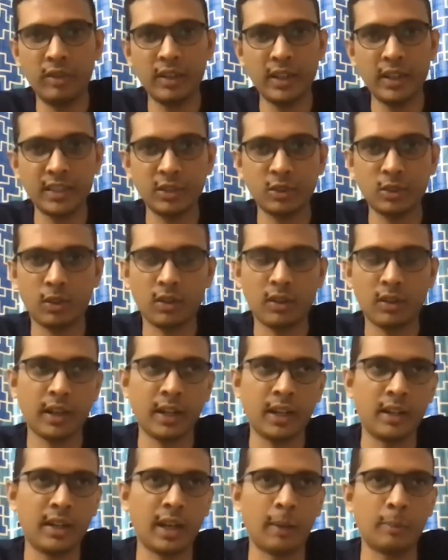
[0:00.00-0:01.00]
has not
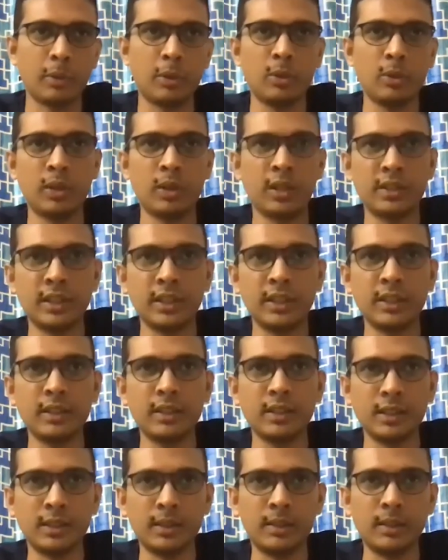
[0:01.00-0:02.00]
tried Rapido, I think
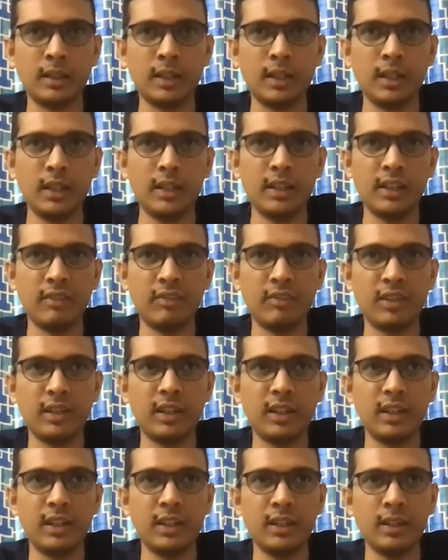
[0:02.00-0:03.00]

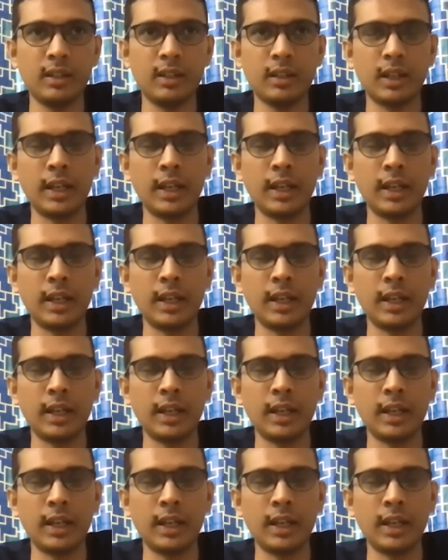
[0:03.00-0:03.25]
definitely